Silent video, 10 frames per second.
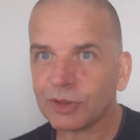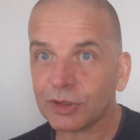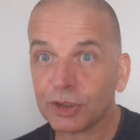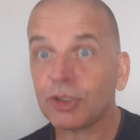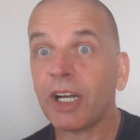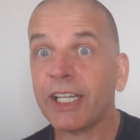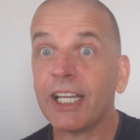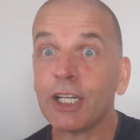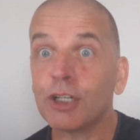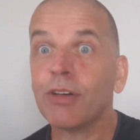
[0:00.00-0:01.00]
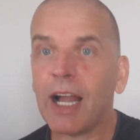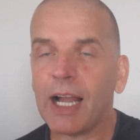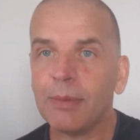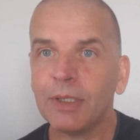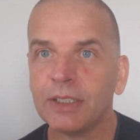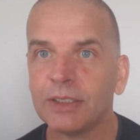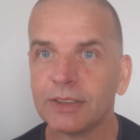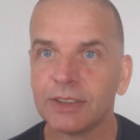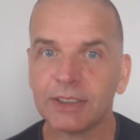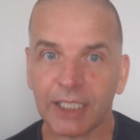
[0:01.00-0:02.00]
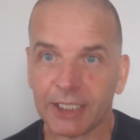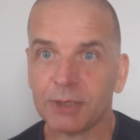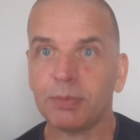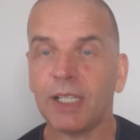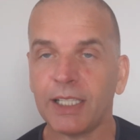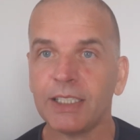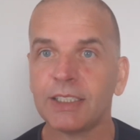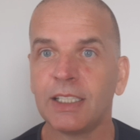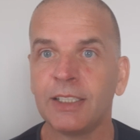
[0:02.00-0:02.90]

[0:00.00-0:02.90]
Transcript: striking grab takes place,